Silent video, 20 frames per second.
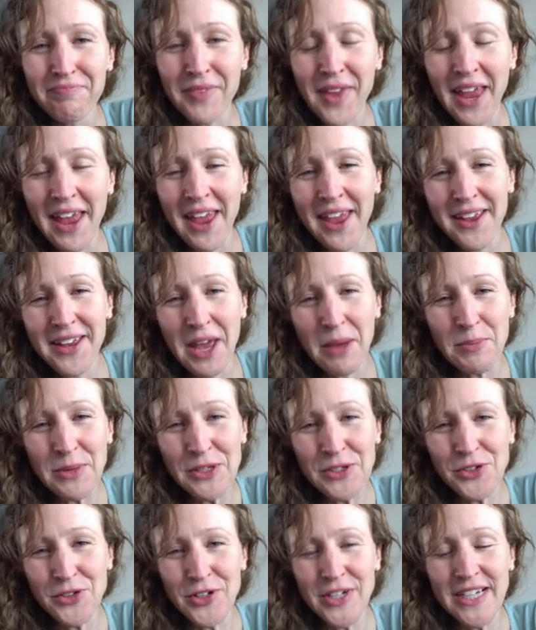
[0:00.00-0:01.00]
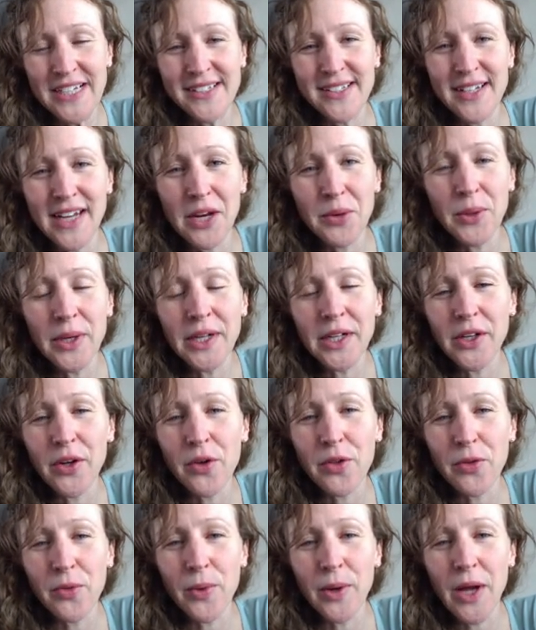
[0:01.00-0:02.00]
Hey, chemistry. Today we're going to
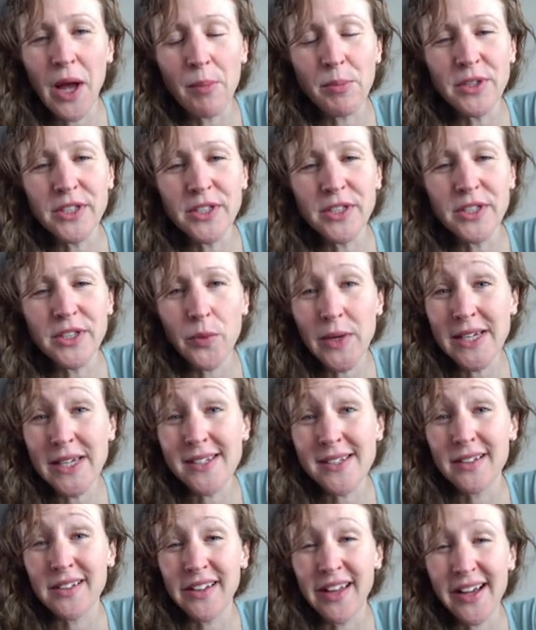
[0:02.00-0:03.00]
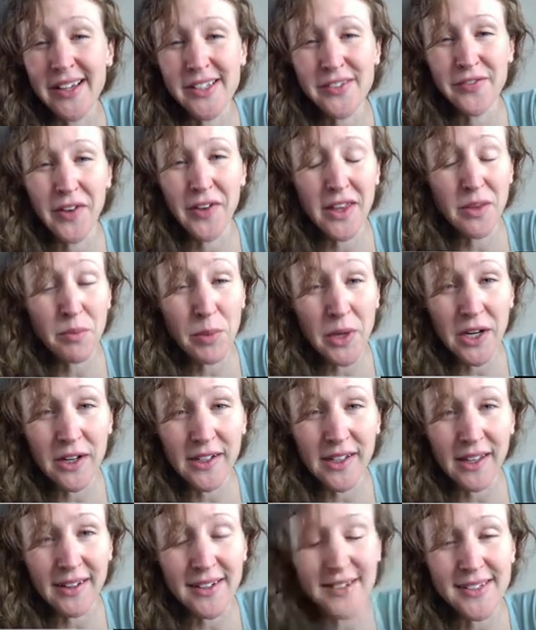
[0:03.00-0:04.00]
go through a couple different ways to classify the
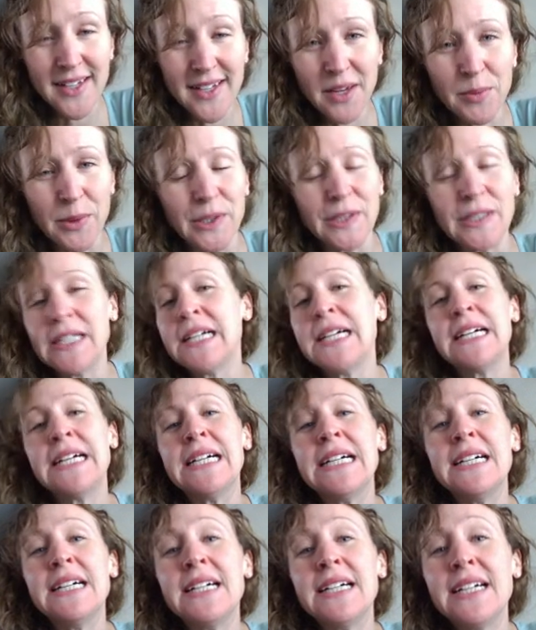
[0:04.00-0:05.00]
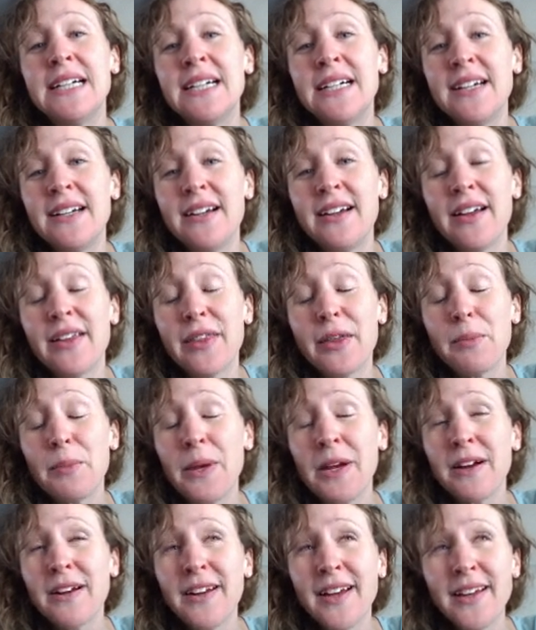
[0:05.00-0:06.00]
periodic table. The
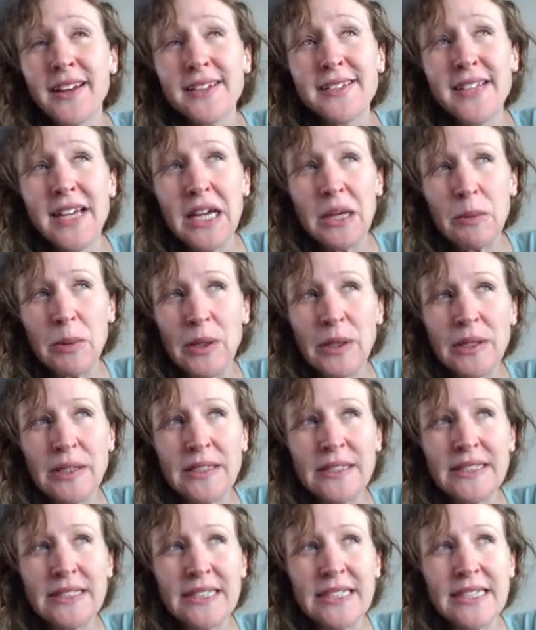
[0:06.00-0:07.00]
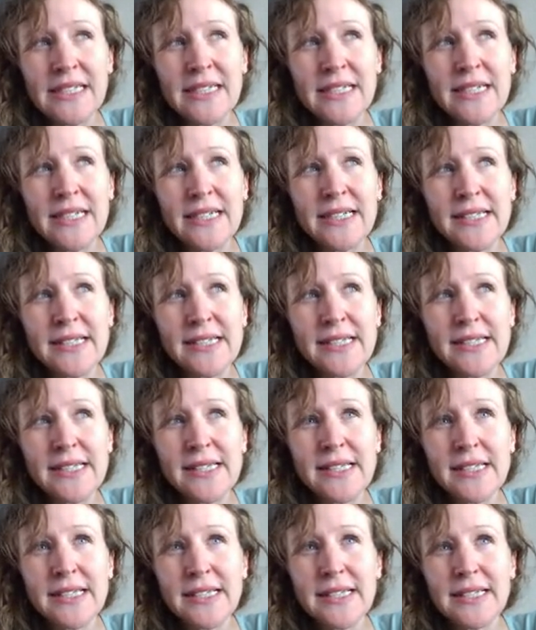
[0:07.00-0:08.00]
periodic table
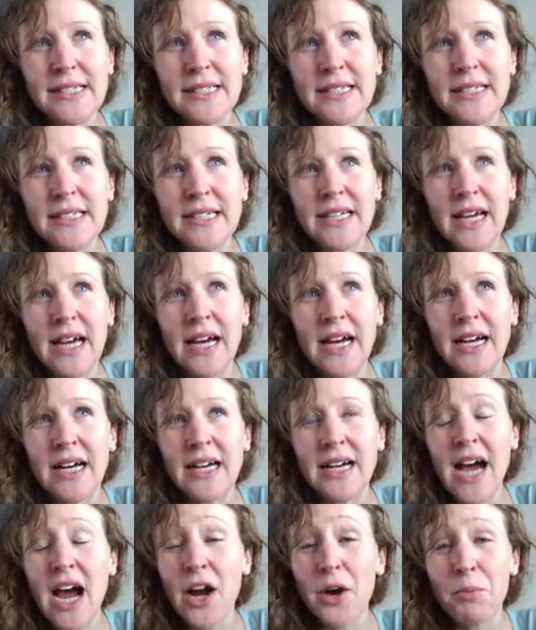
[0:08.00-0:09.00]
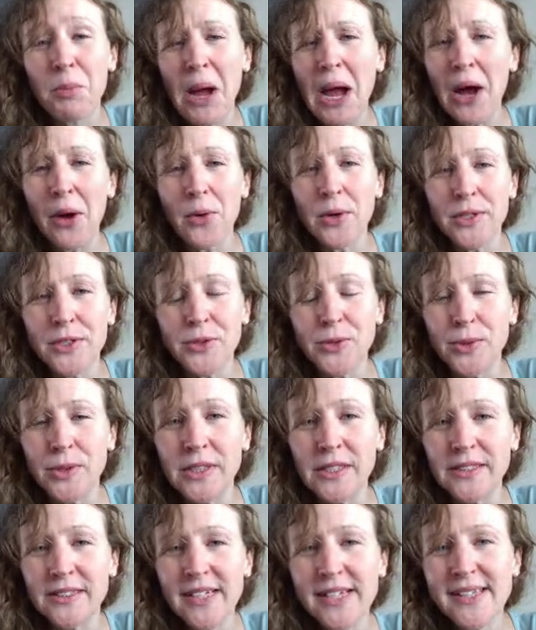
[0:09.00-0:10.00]
is our power
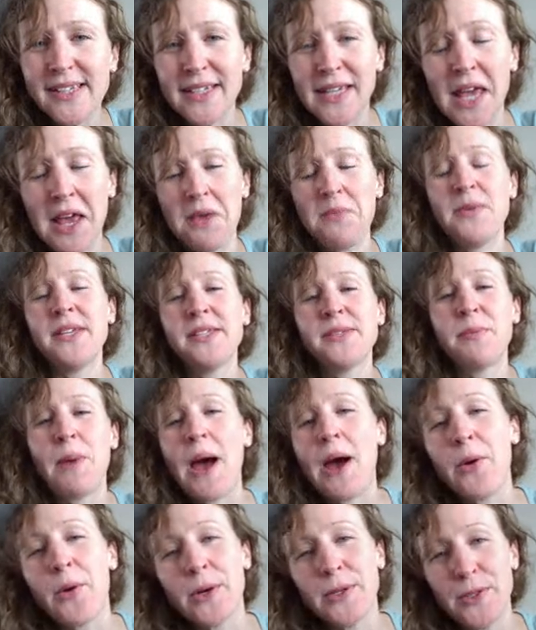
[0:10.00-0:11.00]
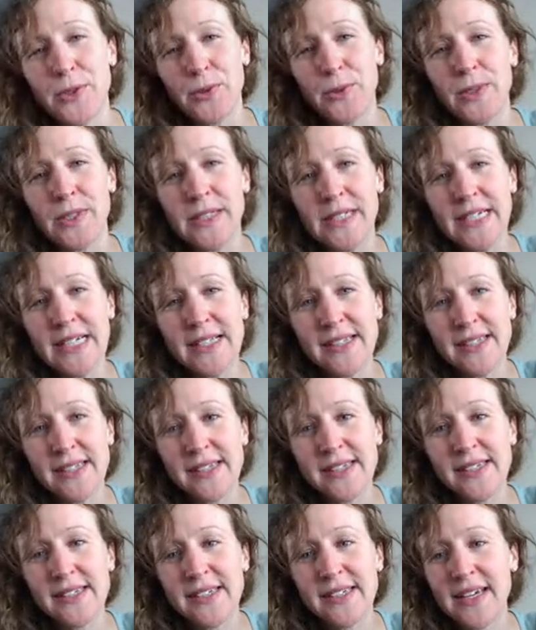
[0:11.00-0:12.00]
tool. It's a chemist's power tool.
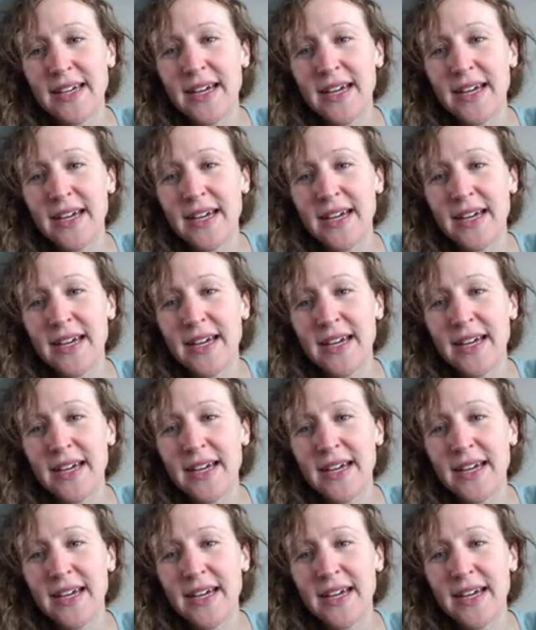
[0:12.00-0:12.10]
It's